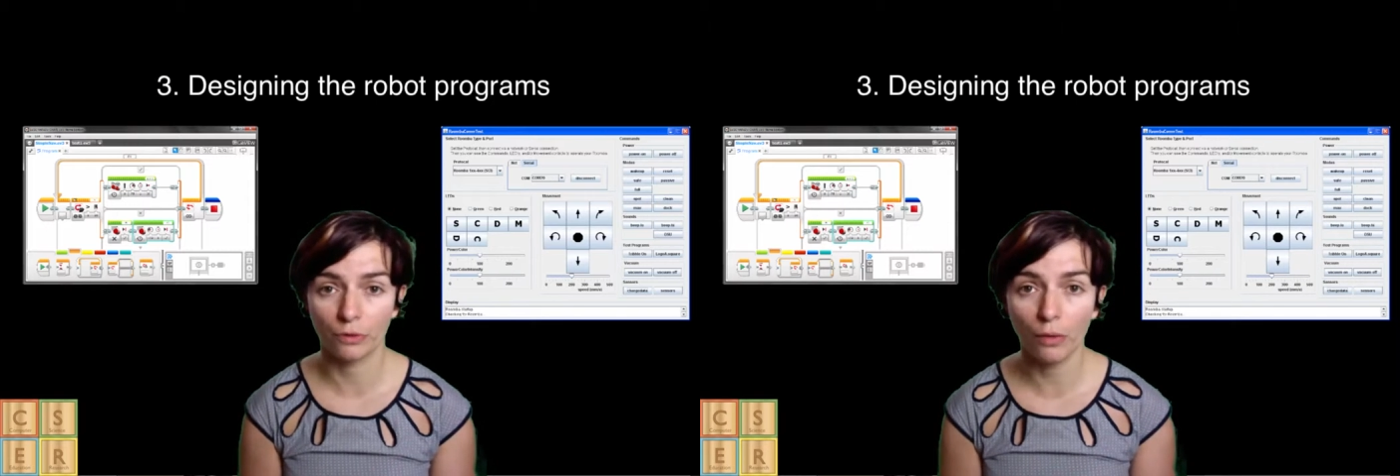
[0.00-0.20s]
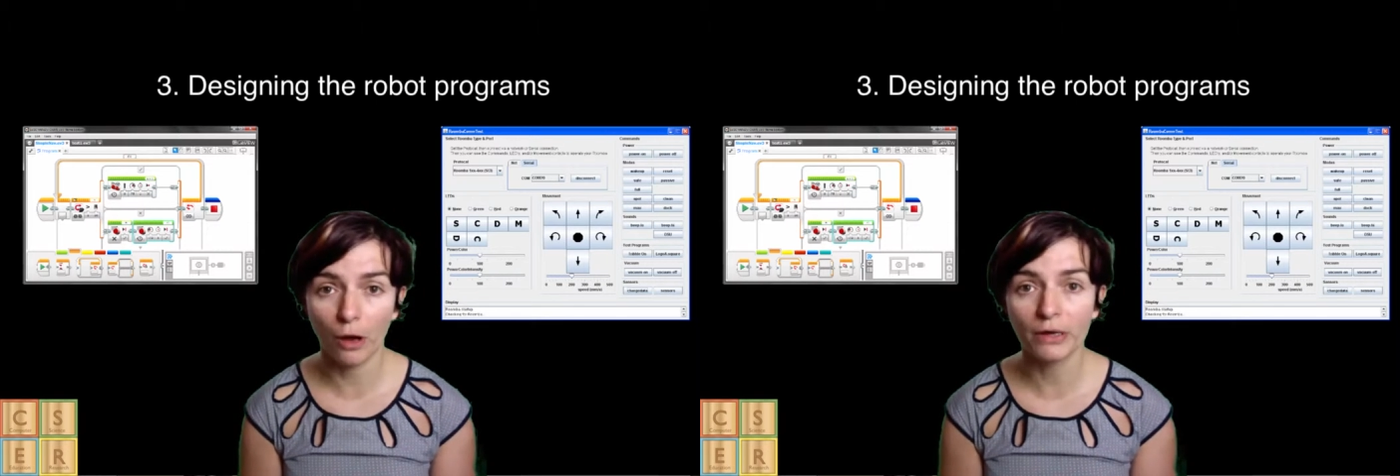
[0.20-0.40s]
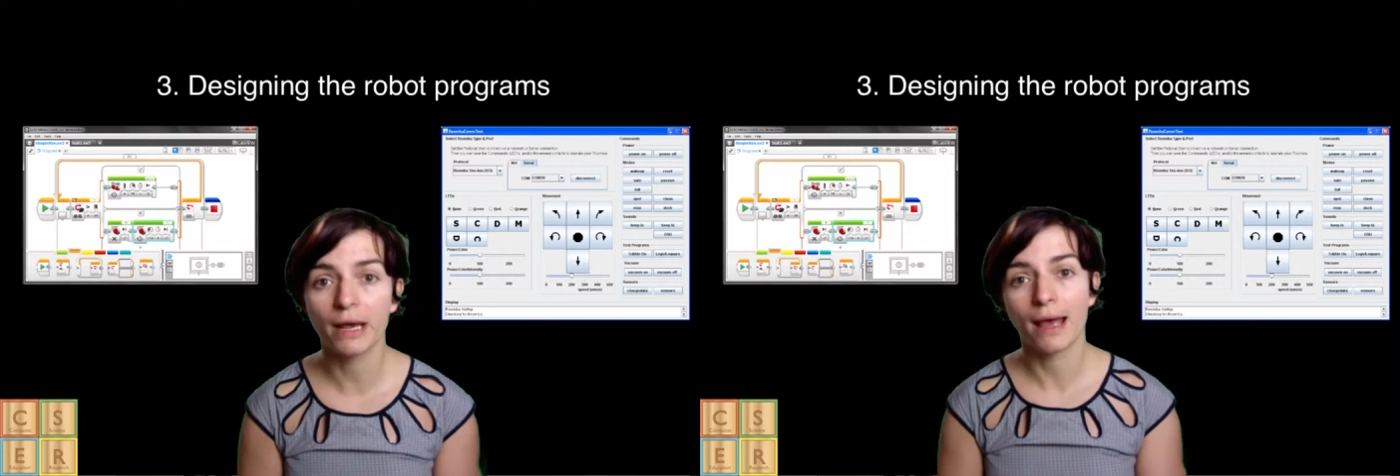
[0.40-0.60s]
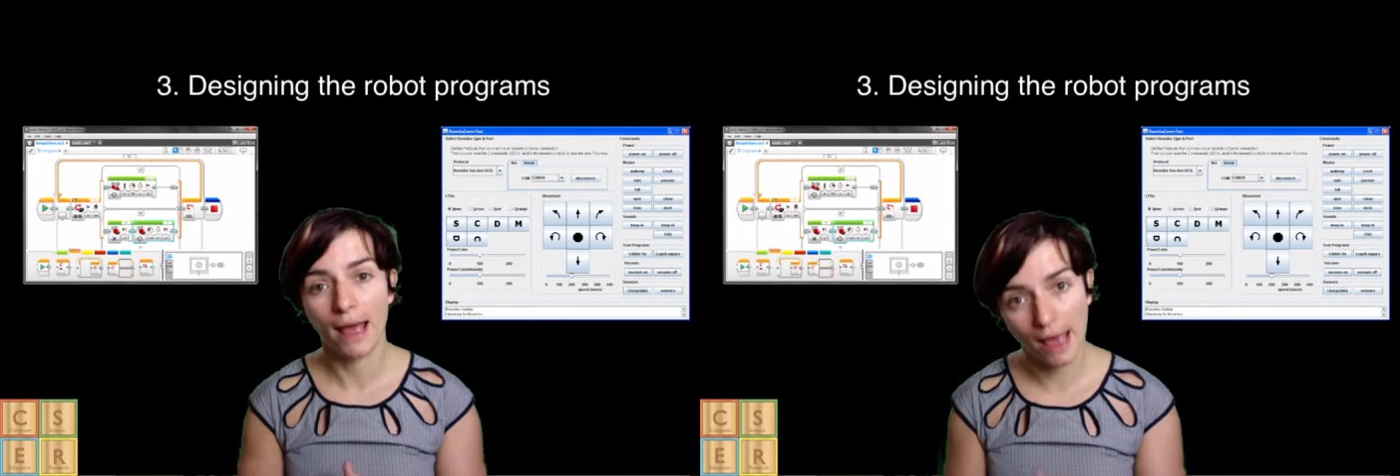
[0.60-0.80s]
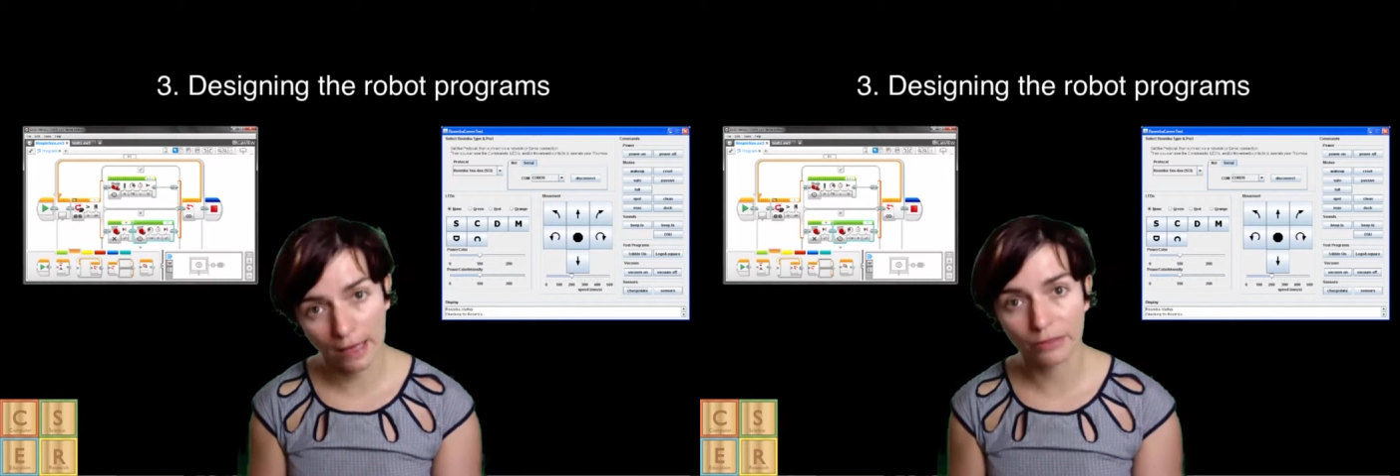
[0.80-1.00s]
robot
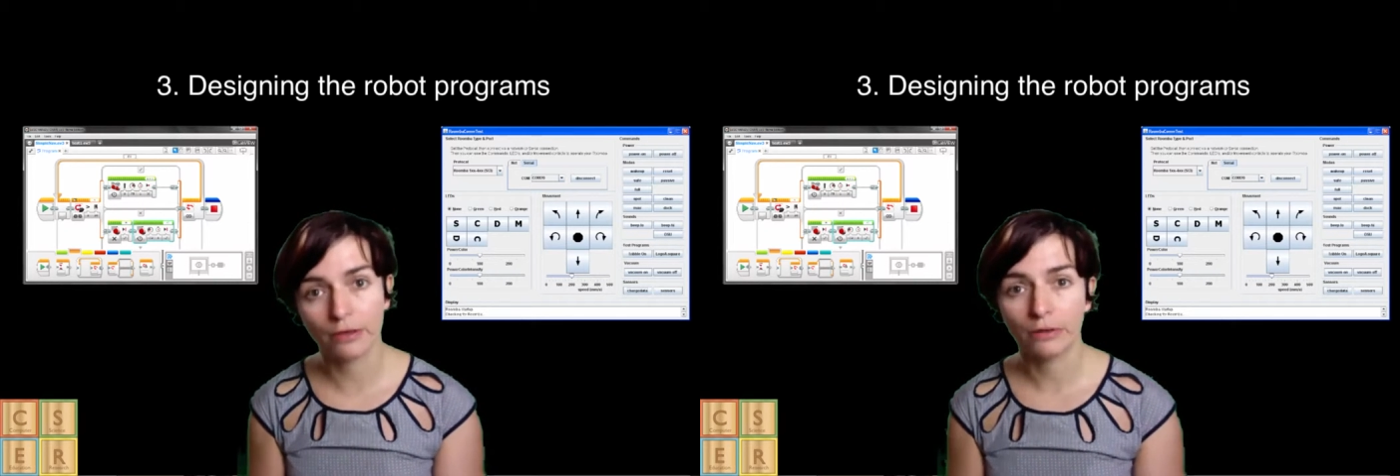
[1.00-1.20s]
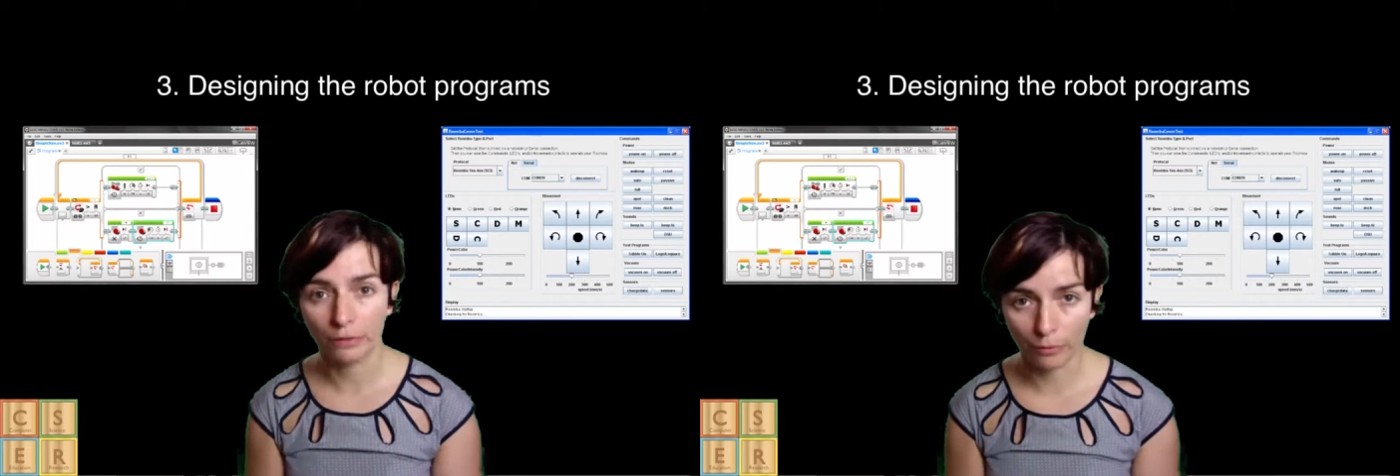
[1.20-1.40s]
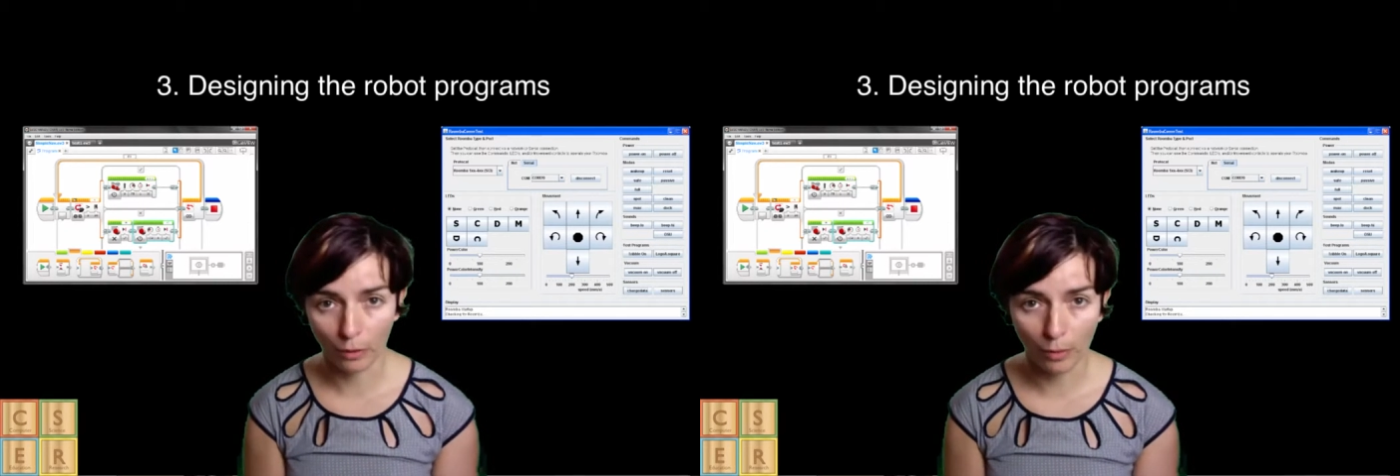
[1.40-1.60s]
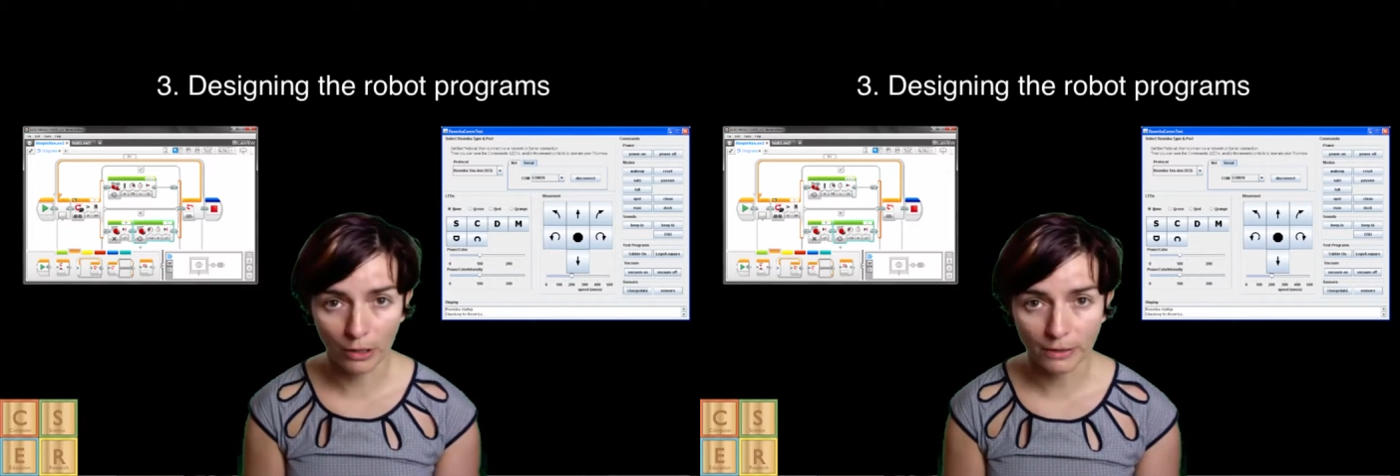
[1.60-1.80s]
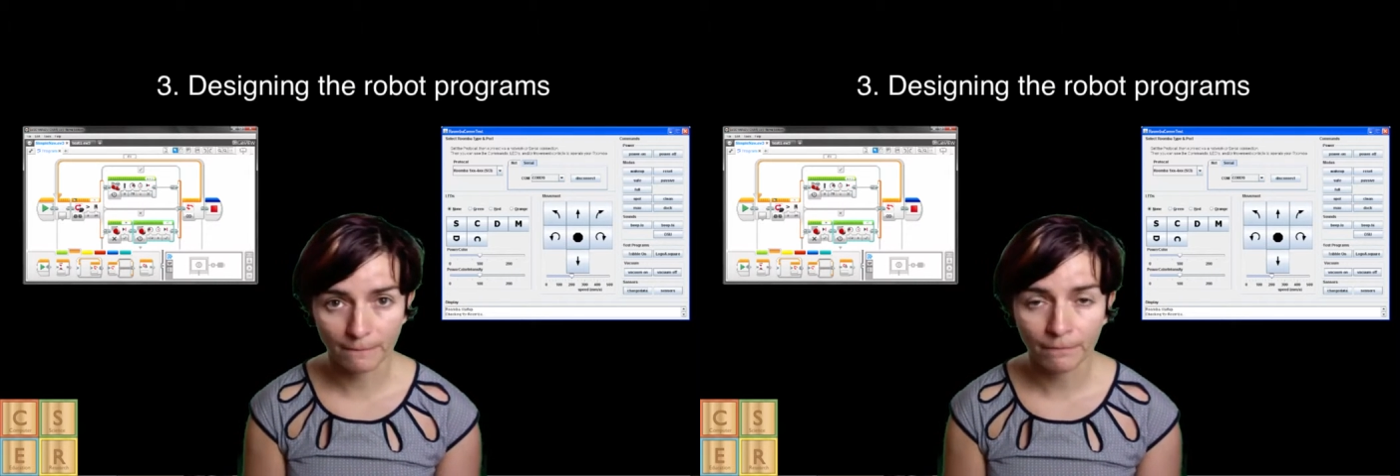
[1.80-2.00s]
and the robot.